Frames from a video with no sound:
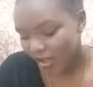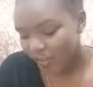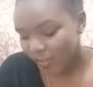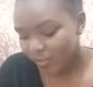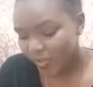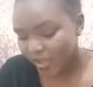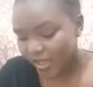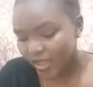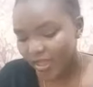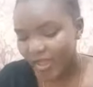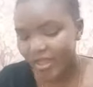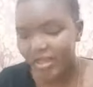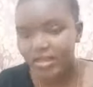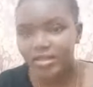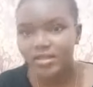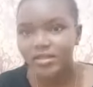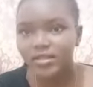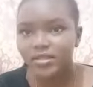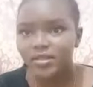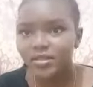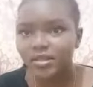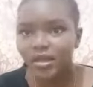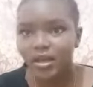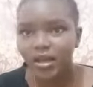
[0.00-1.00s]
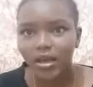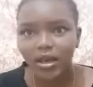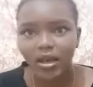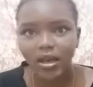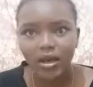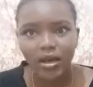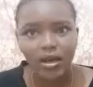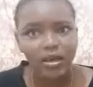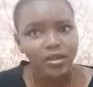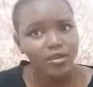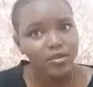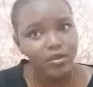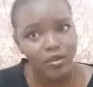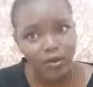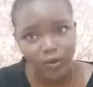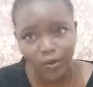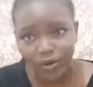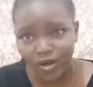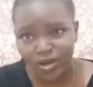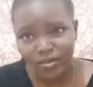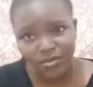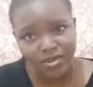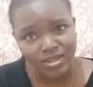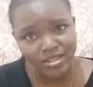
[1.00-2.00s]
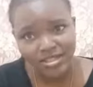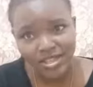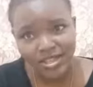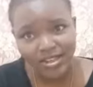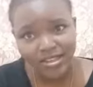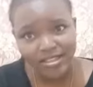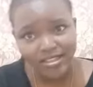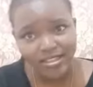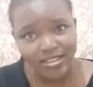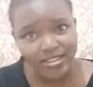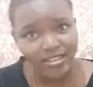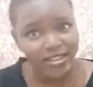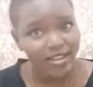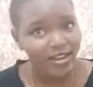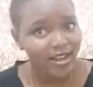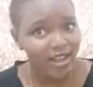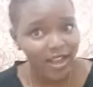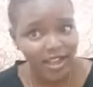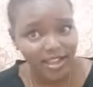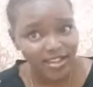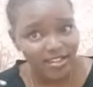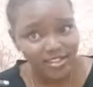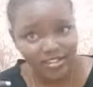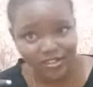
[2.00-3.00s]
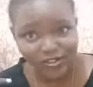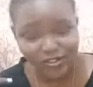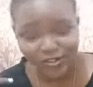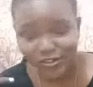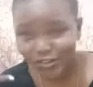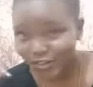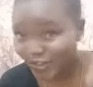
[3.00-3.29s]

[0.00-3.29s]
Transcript: because uh, you don't want to miss anything that I do.